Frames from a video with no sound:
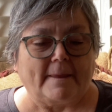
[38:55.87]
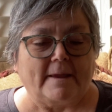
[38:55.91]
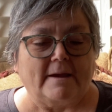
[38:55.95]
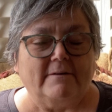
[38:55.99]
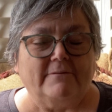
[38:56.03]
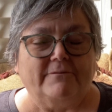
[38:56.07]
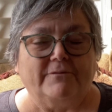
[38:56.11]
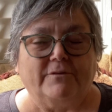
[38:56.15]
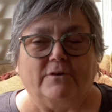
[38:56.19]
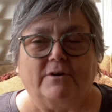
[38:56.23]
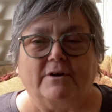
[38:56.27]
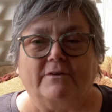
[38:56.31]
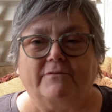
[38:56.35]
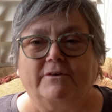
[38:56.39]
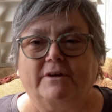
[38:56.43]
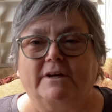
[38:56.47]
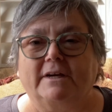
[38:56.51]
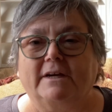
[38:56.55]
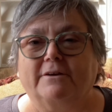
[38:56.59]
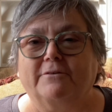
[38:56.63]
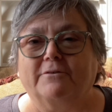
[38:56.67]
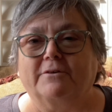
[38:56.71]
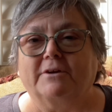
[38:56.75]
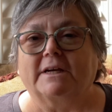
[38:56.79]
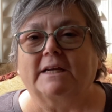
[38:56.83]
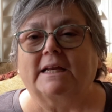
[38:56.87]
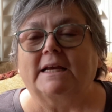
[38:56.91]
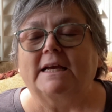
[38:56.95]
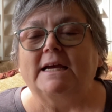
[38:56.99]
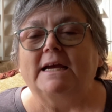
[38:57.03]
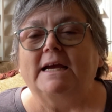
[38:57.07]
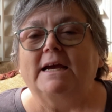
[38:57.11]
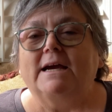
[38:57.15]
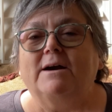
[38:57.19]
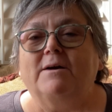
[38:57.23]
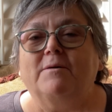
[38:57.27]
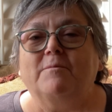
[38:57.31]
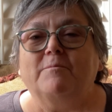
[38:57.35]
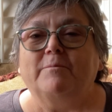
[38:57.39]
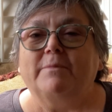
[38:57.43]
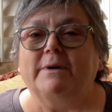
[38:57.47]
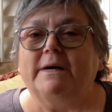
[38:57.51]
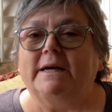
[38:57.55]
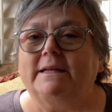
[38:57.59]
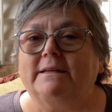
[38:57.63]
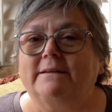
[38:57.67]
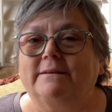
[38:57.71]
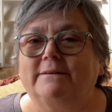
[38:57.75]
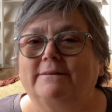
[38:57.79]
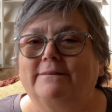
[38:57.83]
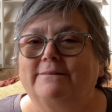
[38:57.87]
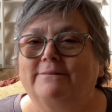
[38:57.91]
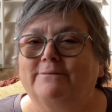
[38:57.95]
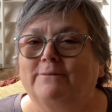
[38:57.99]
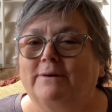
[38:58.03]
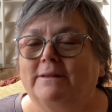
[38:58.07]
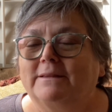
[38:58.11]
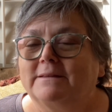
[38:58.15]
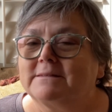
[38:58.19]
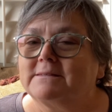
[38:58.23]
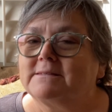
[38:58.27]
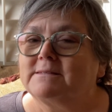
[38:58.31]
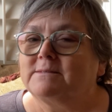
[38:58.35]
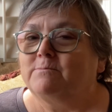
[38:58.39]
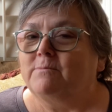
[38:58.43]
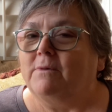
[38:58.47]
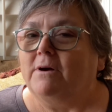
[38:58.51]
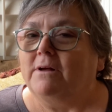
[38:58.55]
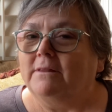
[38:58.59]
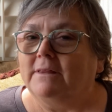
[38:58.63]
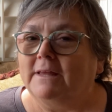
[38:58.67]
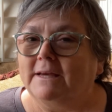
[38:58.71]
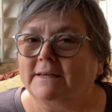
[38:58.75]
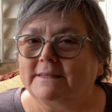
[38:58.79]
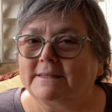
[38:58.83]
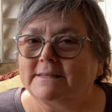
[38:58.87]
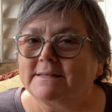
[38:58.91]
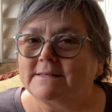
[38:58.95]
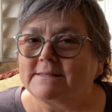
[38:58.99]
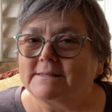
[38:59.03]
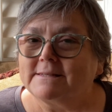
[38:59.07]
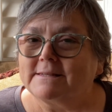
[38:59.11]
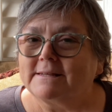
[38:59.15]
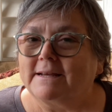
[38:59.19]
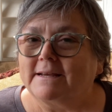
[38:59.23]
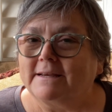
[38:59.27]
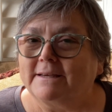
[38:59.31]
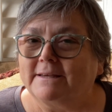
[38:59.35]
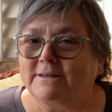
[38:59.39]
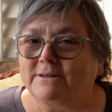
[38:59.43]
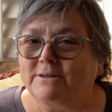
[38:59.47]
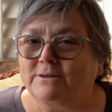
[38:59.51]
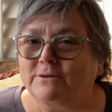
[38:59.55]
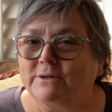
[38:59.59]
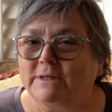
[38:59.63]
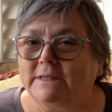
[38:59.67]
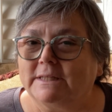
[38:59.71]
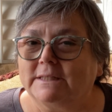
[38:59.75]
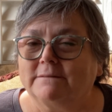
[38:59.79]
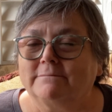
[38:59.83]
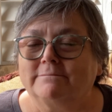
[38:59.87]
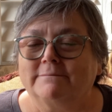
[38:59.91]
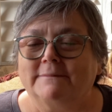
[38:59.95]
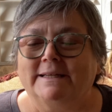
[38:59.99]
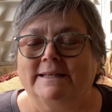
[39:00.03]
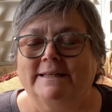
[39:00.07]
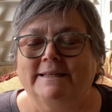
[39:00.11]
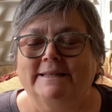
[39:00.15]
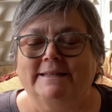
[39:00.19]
for every hundred. But, well, it's small like this and I can do it.